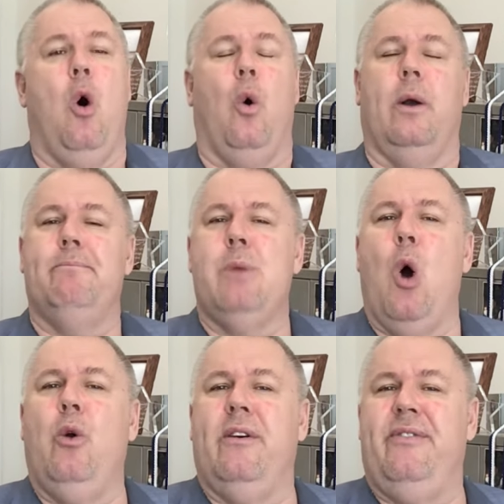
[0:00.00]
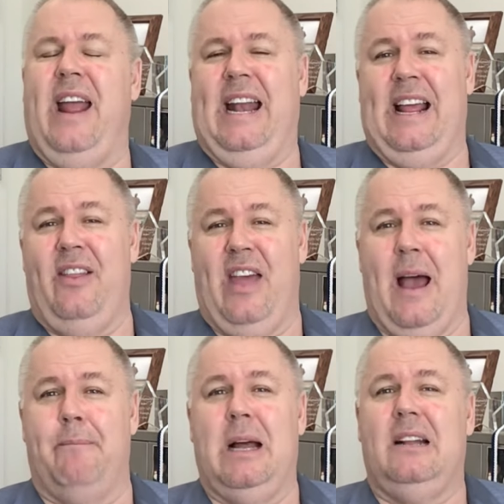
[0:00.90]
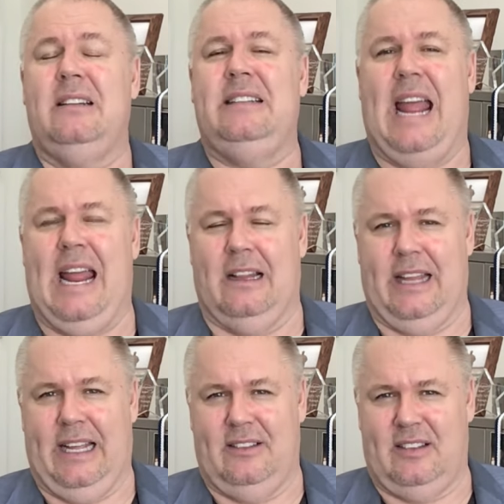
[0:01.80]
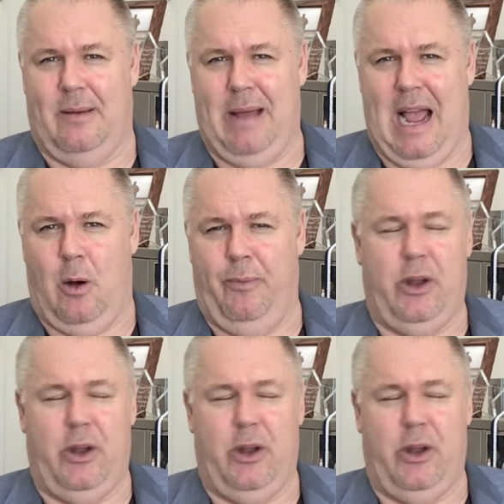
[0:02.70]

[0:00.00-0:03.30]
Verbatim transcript: or motivating them daily somehow.